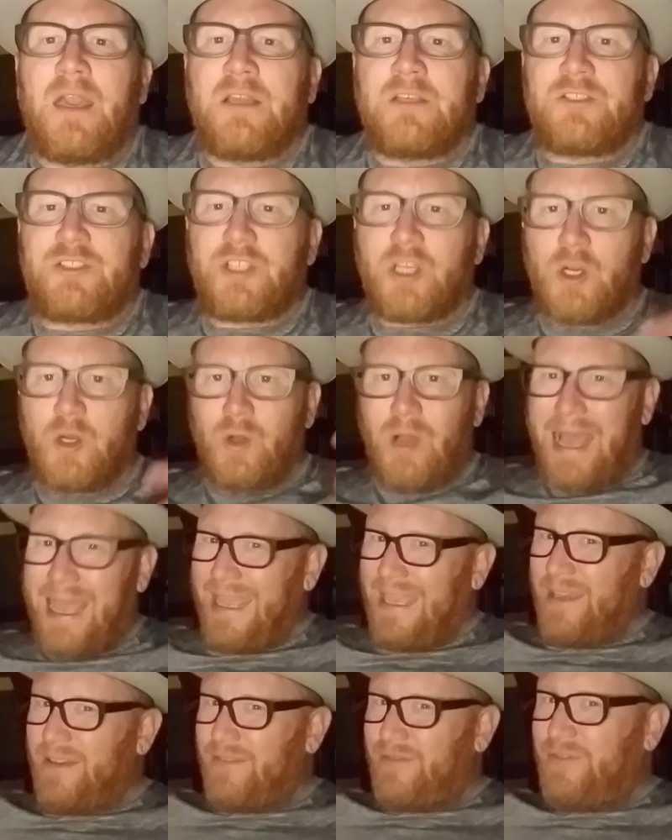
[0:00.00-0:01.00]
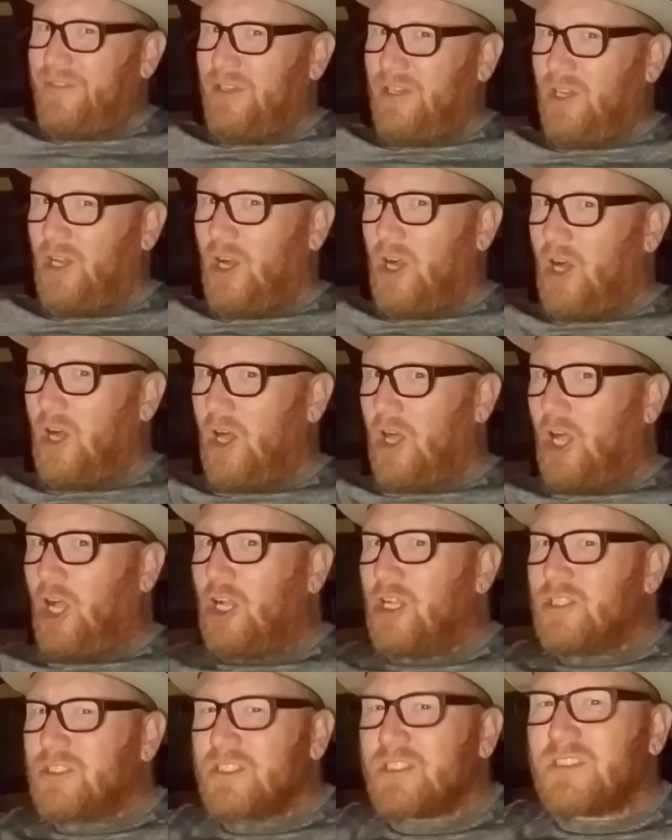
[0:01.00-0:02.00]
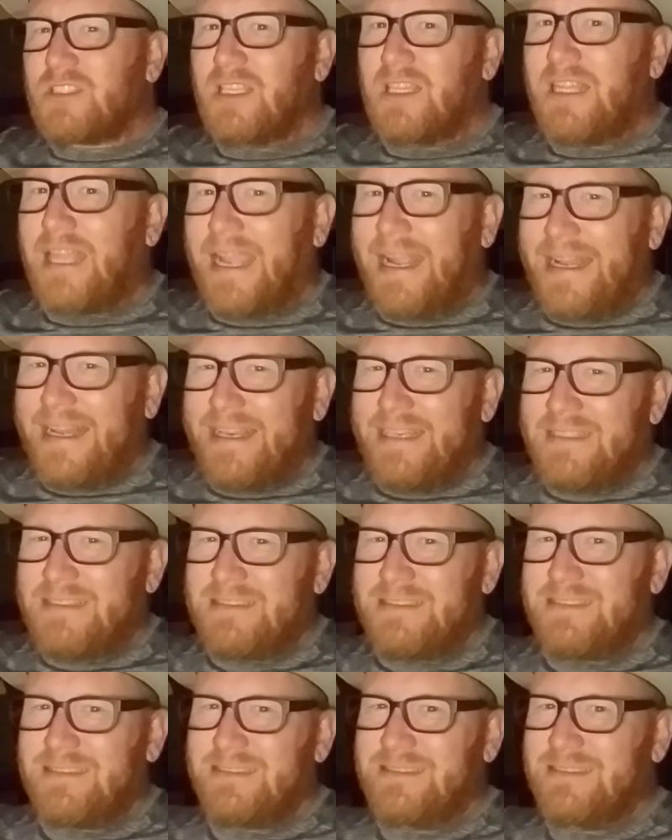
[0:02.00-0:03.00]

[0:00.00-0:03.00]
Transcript: So I have altered the lighting